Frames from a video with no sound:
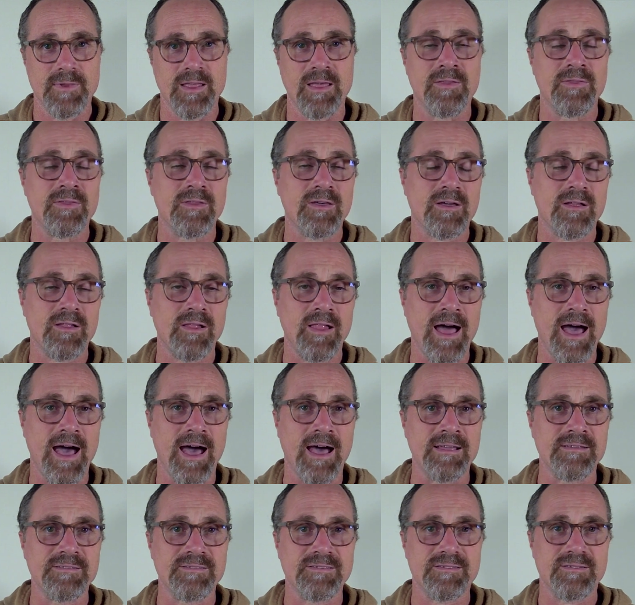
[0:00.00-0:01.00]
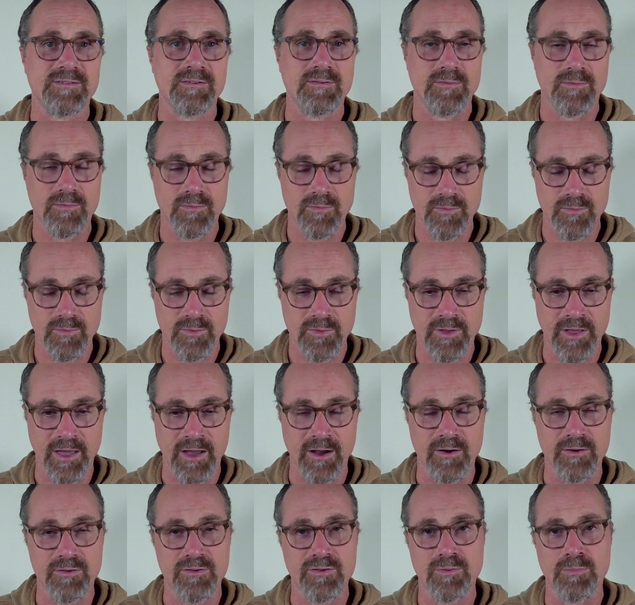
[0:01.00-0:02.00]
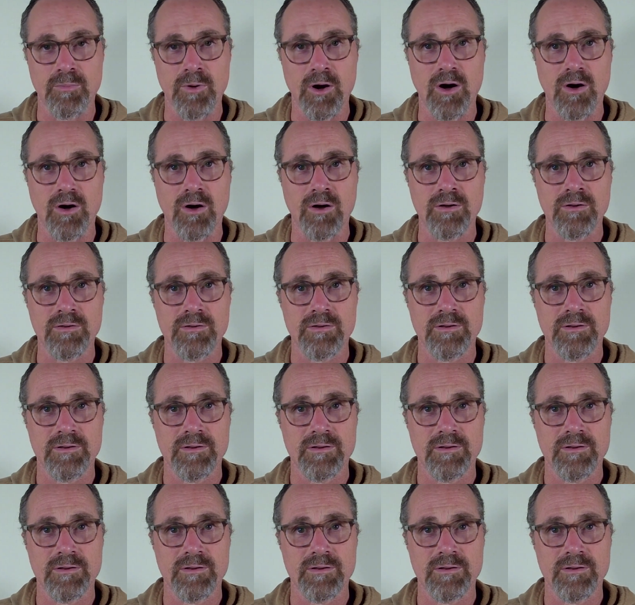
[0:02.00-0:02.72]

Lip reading: In the class, they are small.